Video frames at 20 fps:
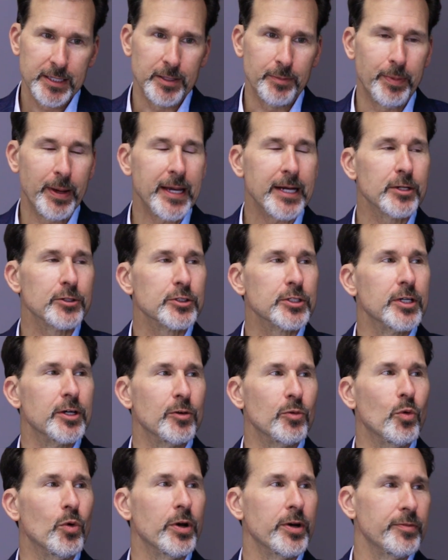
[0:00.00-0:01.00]
the banker's going to
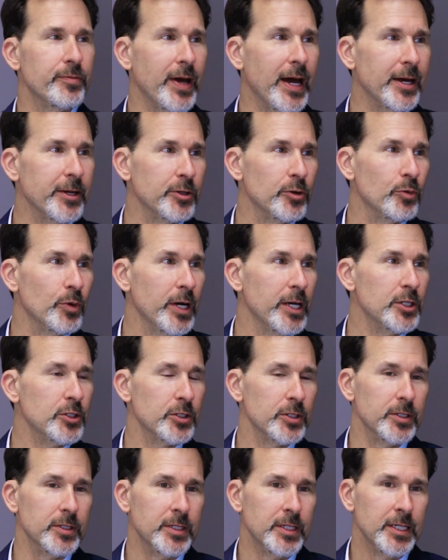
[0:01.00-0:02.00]
want a
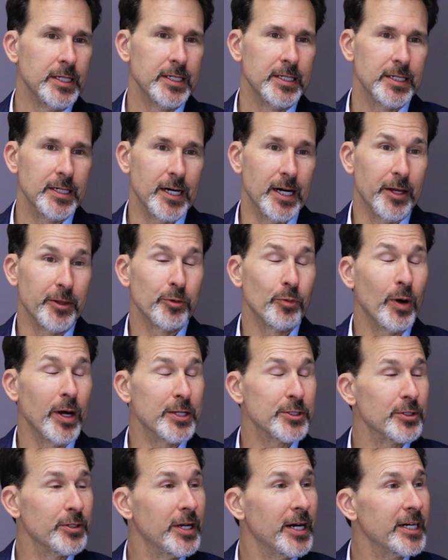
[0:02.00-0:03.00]
valuation.
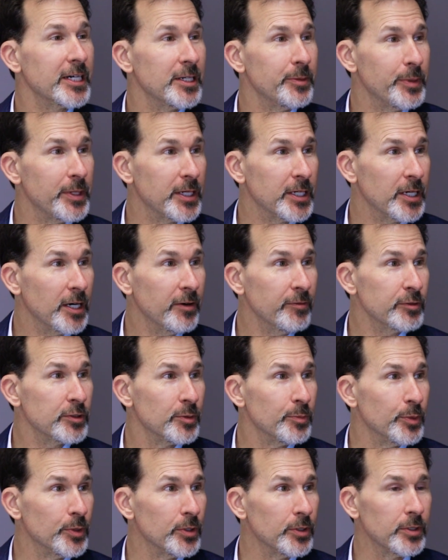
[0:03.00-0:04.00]
Otherwise, they're not going to be
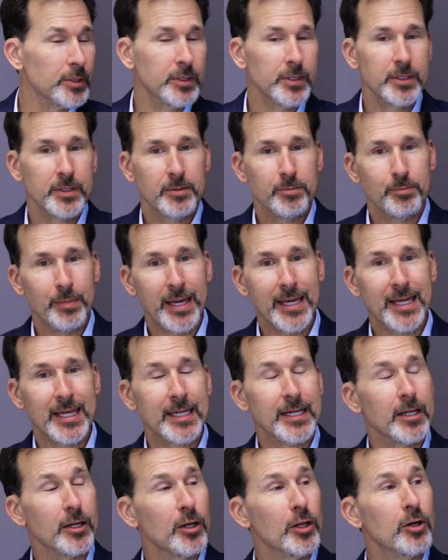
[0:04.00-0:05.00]
comfortable
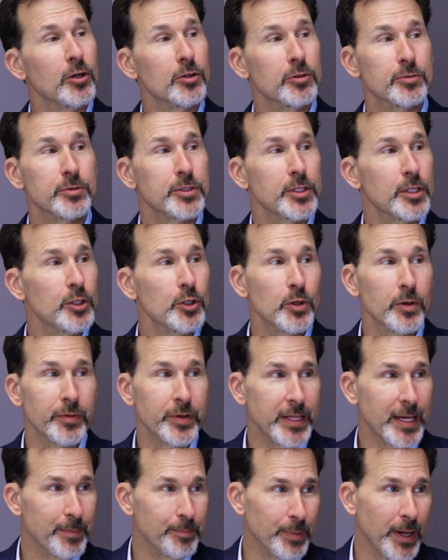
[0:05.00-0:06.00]
making a loan to whoever
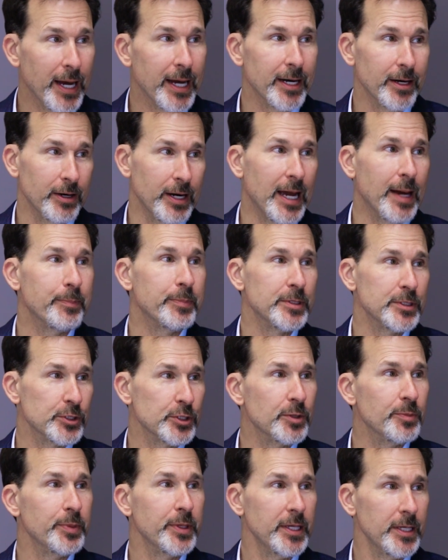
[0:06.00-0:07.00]
that buyer happens
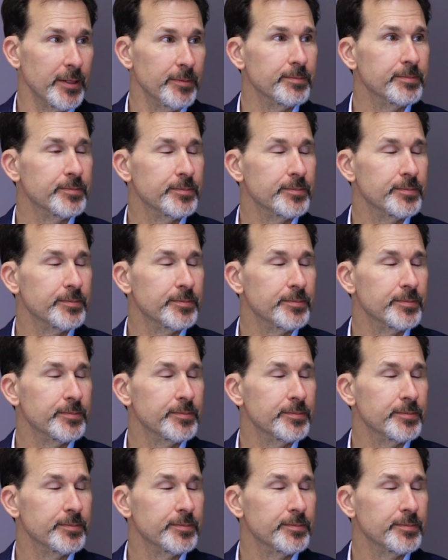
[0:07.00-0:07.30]
to be.